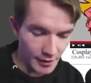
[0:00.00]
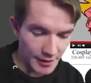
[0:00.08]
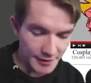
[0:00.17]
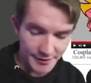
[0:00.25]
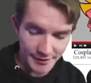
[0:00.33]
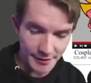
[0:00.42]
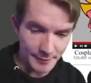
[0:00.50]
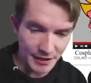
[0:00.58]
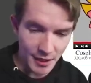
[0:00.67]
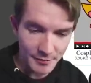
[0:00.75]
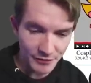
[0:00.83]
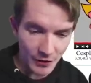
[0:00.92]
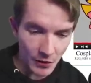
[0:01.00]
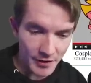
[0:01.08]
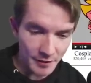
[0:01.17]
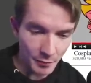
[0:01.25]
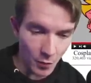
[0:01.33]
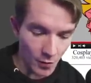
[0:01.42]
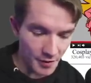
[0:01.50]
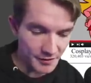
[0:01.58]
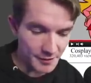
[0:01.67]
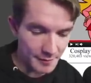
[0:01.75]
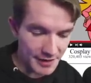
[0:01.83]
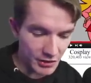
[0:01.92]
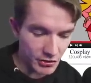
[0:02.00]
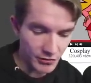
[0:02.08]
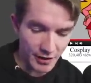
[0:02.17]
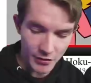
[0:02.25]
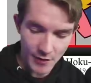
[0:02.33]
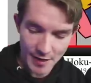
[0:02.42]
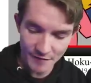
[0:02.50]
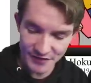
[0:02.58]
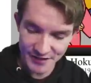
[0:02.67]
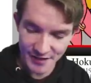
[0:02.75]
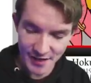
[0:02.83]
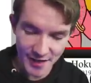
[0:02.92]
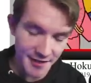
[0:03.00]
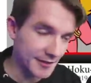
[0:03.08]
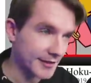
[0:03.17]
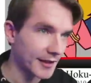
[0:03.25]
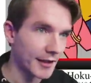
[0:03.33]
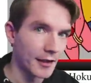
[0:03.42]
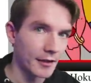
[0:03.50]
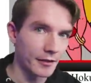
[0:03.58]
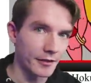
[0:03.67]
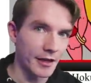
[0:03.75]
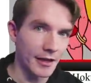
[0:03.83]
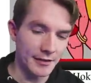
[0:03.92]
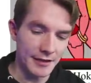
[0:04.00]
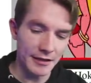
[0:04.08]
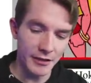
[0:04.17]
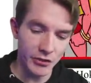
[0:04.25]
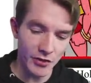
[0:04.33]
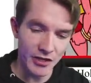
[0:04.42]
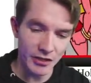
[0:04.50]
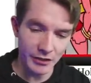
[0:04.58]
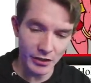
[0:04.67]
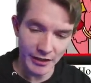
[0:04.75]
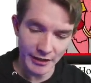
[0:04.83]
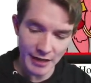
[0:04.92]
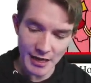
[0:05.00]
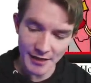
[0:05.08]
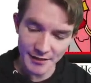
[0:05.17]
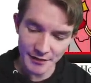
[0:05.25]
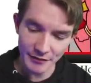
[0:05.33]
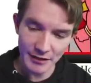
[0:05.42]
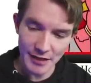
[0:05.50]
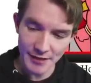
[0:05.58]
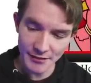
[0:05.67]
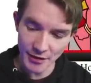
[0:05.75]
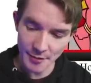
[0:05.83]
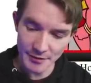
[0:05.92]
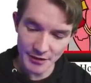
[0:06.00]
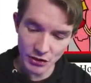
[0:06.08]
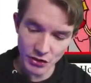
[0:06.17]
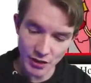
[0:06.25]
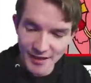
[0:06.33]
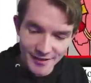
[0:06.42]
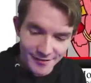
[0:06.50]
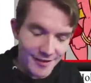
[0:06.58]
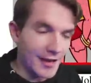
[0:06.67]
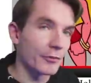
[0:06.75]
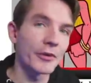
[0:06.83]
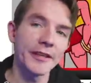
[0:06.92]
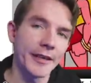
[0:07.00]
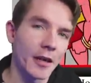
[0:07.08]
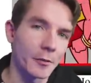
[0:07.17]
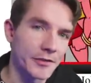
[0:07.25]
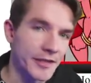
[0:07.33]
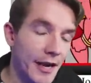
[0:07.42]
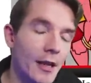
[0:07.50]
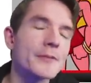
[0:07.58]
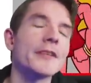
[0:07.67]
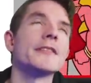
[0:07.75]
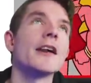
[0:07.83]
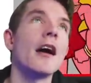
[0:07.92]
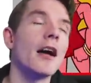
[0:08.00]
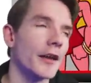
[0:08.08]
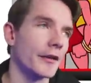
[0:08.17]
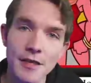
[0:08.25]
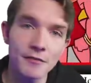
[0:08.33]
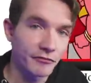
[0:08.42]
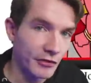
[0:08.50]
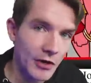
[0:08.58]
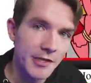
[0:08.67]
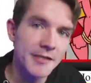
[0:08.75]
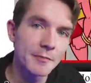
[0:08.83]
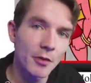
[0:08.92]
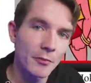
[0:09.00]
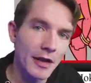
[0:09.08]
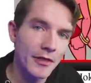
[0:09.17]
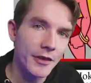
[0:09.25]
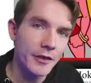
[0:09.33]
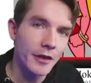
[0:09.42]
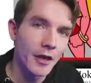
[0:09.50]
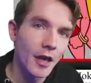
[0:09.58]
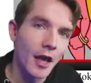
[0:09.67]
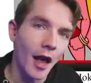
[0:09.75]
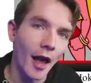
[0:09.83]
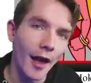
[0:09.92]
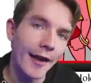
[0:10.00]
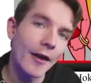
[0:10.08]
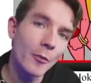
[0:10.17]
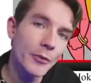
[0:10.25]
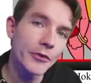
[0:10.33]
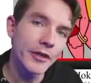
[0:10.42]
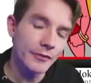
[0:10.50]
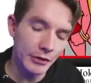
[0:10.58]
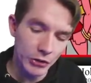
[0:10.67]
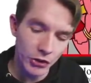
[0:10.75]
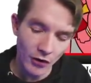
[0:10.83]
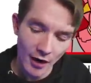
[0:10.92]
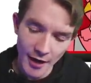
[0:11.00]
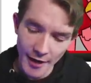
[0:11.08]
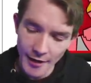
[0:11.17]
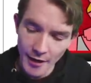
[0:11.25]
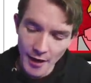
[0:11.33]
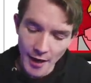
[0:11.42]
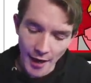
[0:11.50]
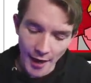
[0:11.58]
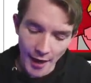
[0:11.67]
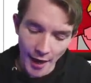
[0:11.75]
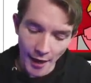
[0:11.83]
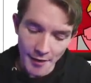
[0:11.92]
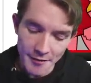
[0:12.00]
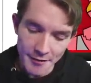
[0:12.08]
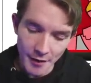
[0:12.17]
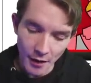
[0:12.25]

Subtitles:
it becomes very important to make sure that emphasize the illustration looking nice if the lines are going to be this chunky. It really helps. It helps a ton. Very simple method. I hope you give it a try. And